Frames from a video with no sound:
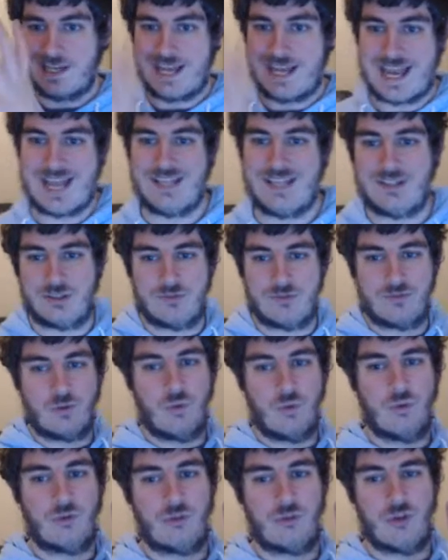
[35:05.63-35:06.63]
And of
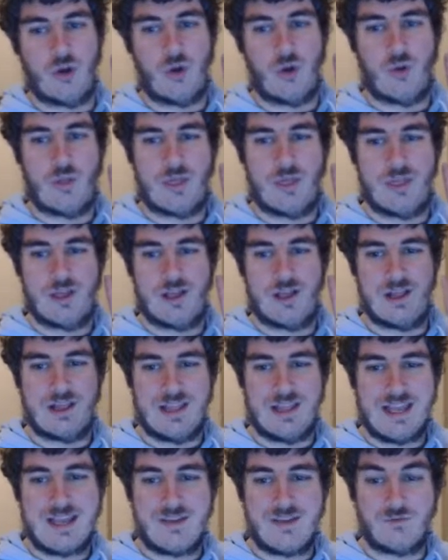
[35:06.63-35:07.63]
course, on
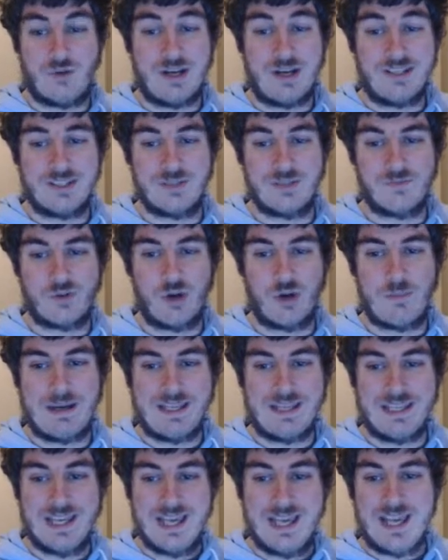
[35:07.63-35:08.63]
the right, you've got my
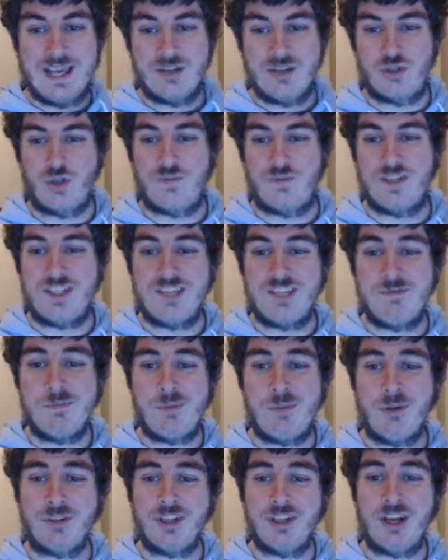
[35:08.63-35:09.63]
Trophy Achievement
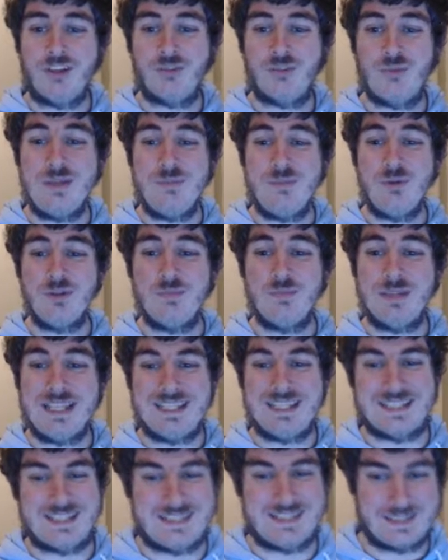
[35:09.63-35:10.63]
Podcast reboot
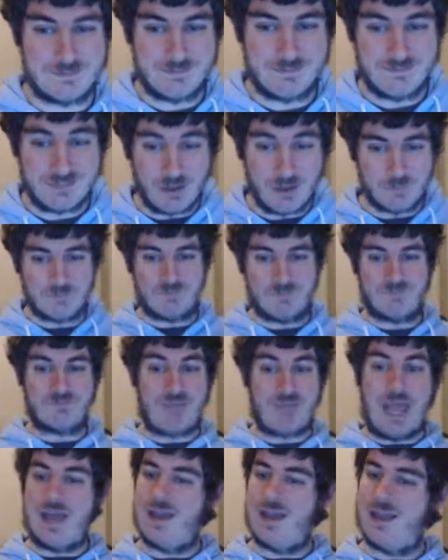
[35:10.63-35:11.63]
playlist. So,
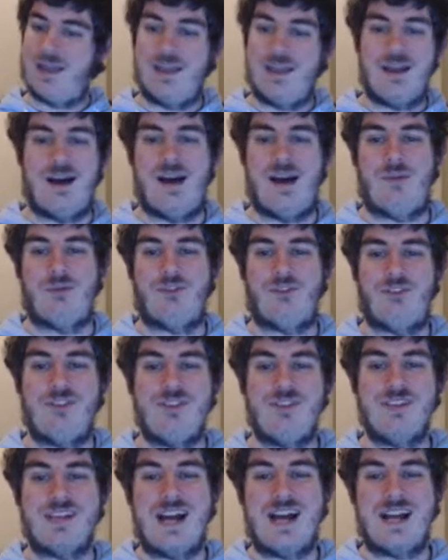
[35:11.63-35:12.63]
I will see
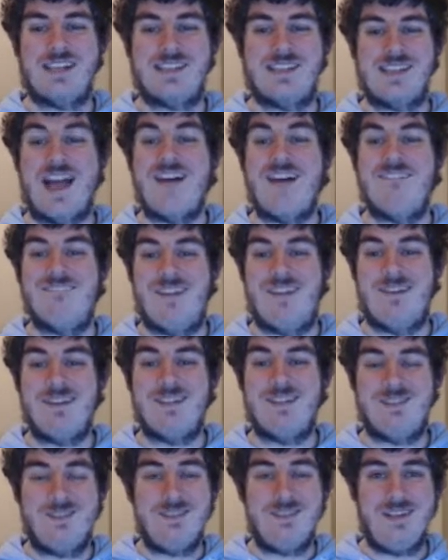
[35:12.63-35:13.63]
you guys very
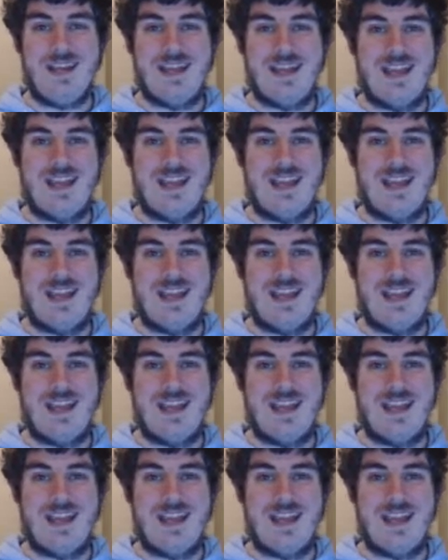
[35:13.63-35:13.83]
soon.